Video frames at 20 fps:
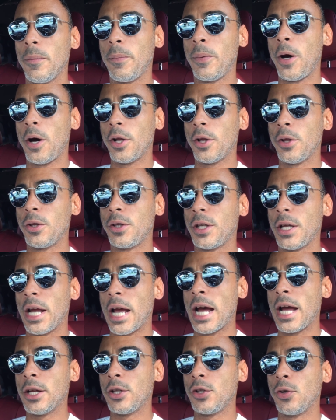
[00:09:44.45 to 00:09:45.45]
part of the thing
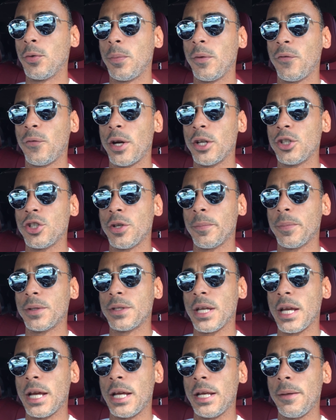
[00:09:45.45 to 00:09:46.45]
I do before I jump
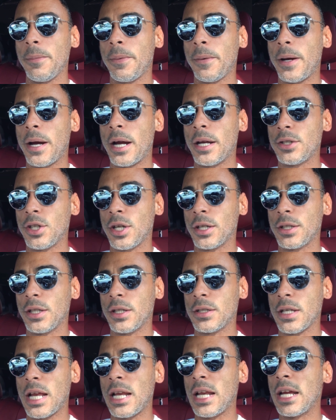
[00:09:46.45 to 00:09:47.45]
into any project
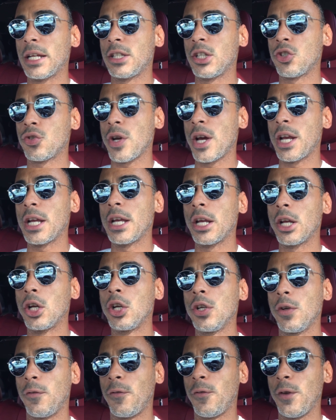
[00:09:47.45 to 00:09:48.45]
is I like to try to get a
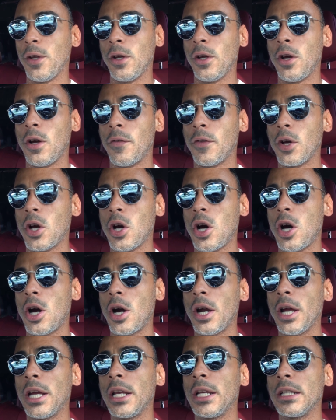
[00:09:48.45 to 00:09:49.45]
good feel of the
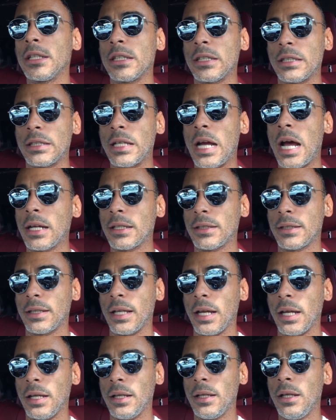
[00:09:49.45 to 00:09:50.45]
car in its stock
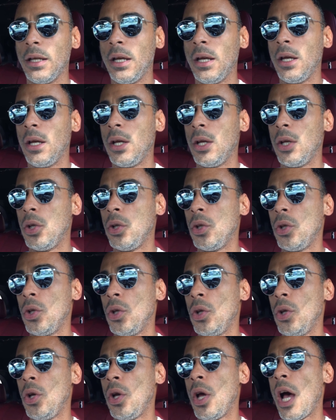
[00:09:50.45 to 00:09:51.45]
state.
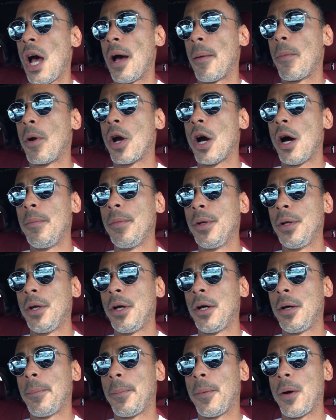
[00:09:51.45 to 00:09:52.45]
I'm coming
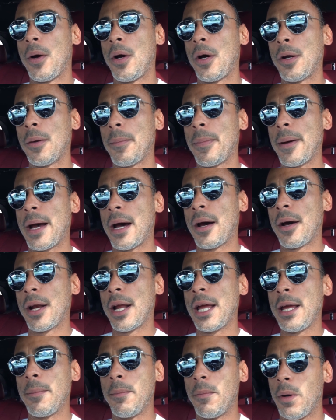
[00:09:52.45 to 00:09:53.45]
up on about
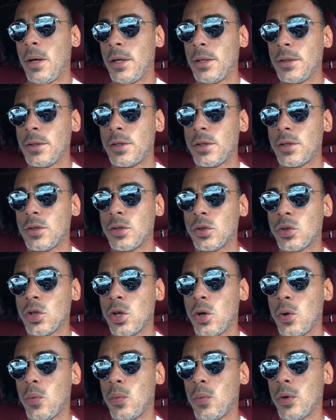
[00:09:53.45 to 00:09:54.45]
8 months.
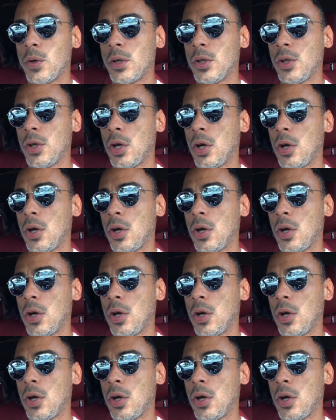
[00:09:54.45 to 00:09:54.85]
So,